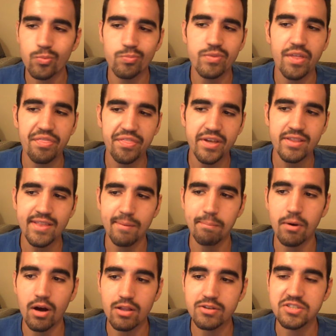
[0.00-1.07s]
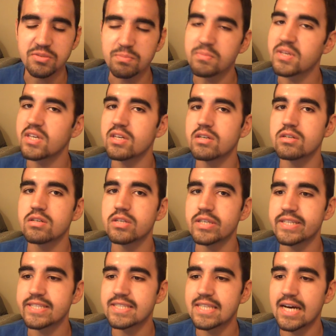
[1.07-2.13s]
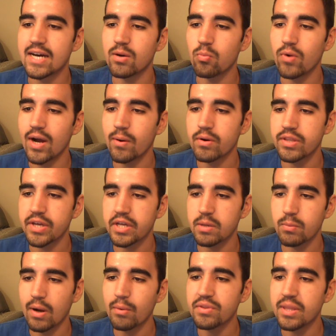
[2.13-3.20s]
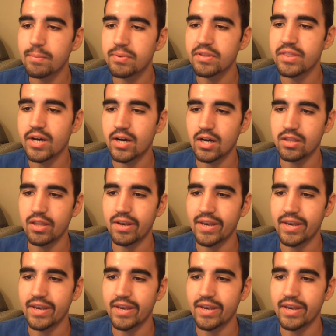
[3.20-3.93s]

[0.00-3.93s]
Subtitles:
The thing that bothers me is that why would they put that on the